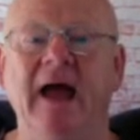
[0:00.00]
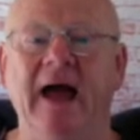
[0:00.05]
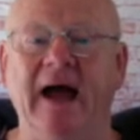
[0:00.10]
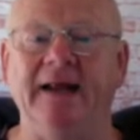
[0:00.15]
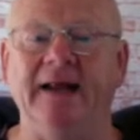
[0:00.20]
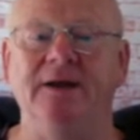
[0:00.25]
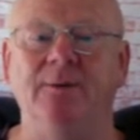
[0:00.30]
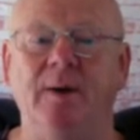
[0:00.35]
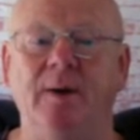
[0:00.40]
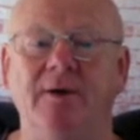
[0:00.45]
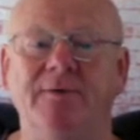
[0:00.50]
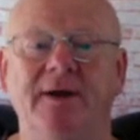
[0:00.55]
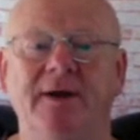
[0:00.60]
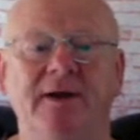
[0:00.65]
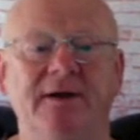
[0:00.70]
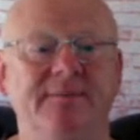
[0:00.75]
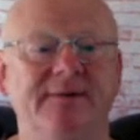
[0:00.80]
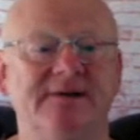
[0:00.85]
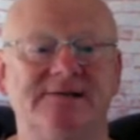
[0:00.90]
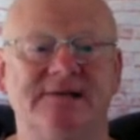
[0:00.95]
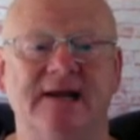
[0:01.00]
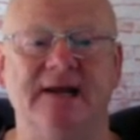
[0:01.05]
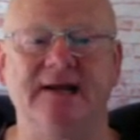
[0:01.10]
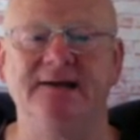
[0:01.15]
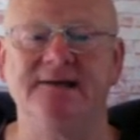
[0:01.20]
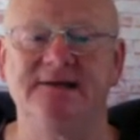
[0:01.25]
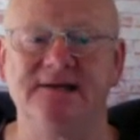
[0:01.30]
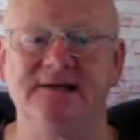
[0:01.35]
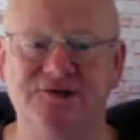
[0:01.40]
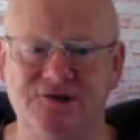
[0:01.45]
And you won't only be
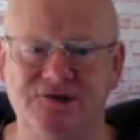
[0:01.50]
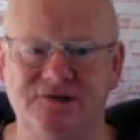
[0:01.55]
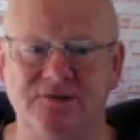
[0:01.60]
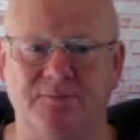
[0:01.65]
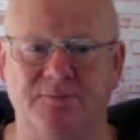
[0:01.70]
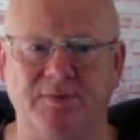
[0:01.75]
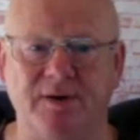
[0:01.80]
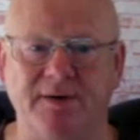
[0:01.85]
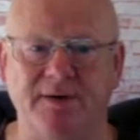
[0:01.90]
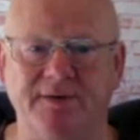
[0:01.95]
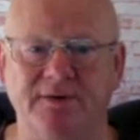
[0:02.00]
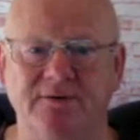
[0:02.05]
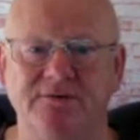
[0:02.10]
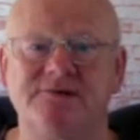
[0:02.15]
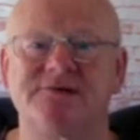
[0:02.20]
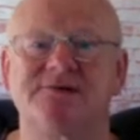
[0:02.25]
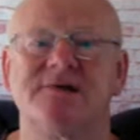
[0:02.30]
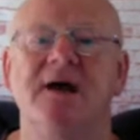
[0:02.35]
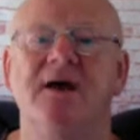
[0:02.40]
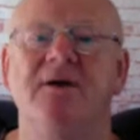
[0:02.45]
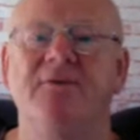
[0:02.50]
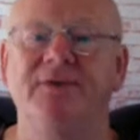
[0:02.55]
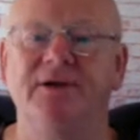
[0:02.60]
selling digital products,